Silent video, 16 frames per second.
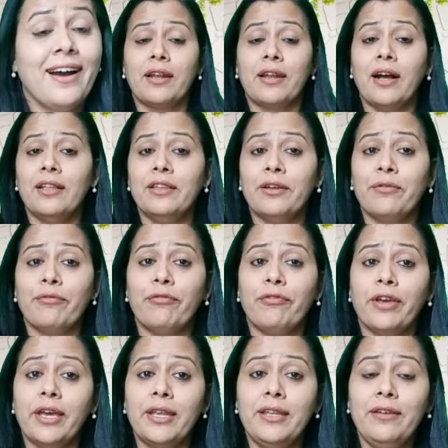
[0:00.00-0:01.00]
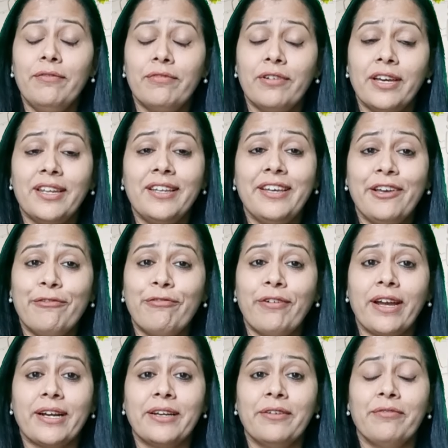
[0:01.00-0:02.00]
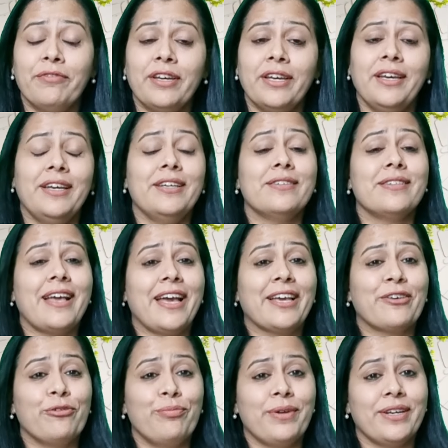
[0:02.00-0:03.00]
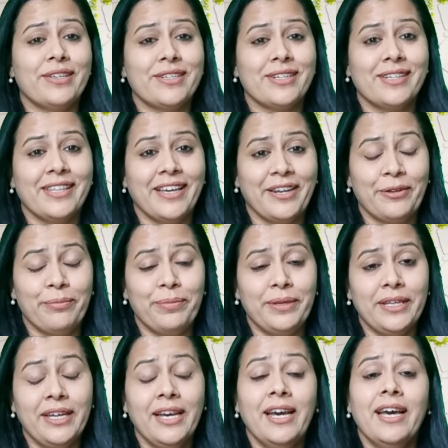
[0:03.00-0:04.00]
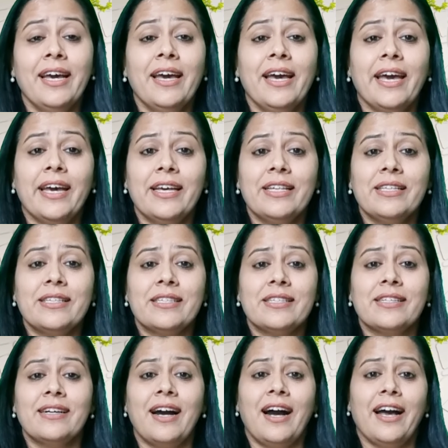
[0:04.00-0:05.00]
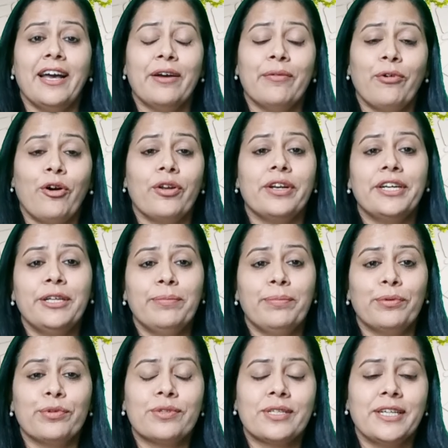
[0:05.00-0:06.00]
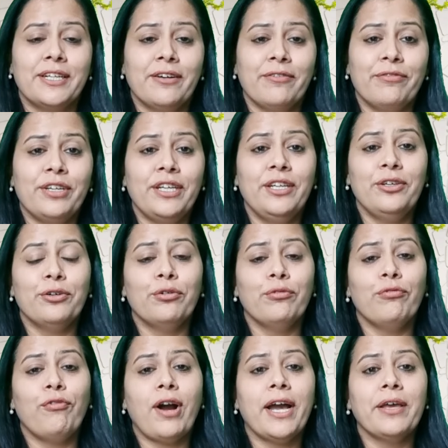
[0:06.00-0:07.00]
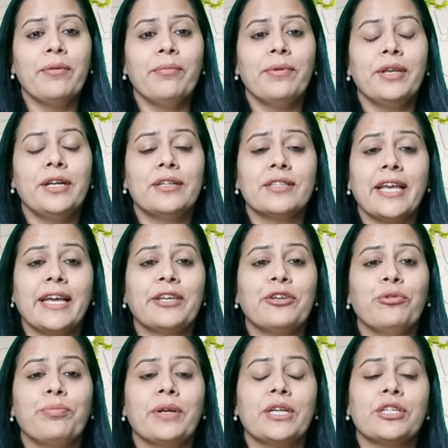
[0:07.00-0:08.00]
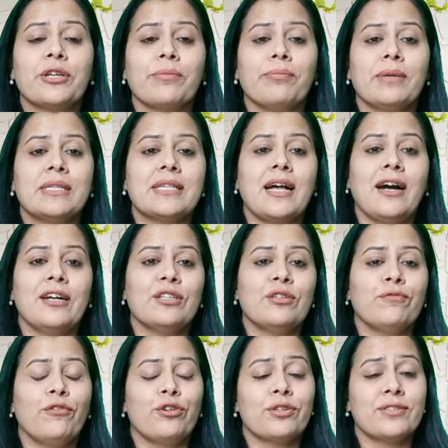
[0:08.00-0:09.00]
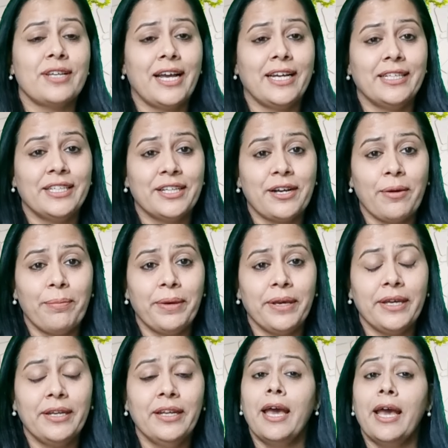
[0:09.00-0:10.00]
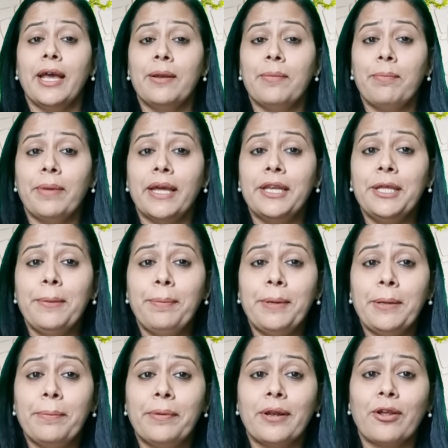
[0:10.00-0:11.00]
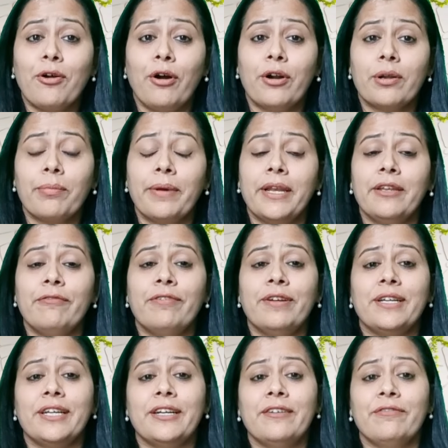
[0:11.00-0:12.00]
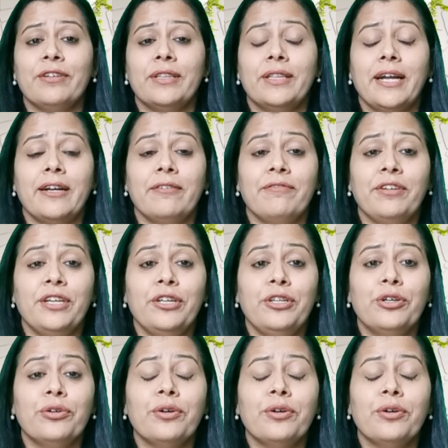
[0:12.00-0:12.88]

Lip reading: Another very effective way is acupressure therapy. As I have already posted a video, 5 minutes acupressure massage for sciatica pain, and many people got benefited with that video.